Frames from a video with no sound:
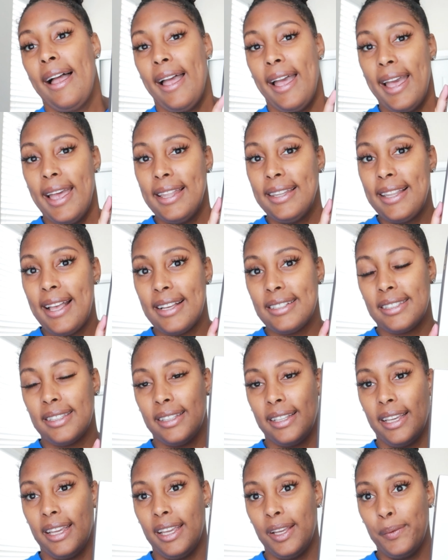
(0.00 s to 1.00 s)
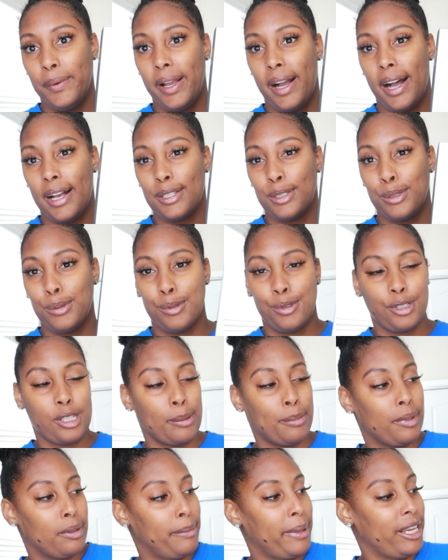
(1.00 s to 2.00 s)
And lastly, we got some
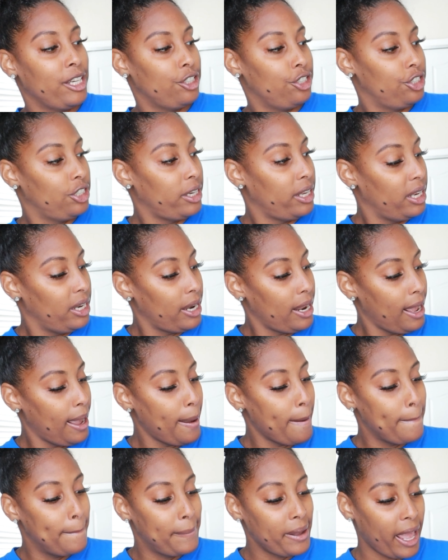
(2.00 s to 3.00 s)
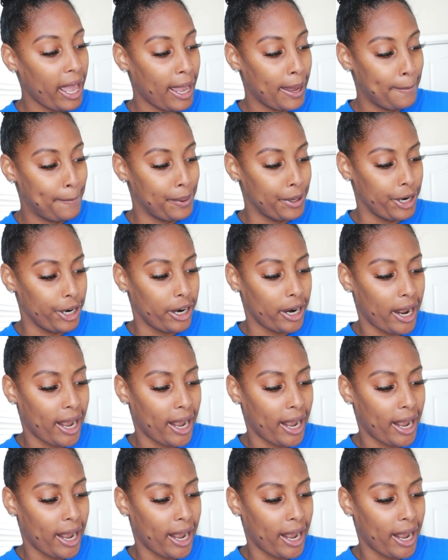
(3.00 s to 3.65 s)
sublimation paper.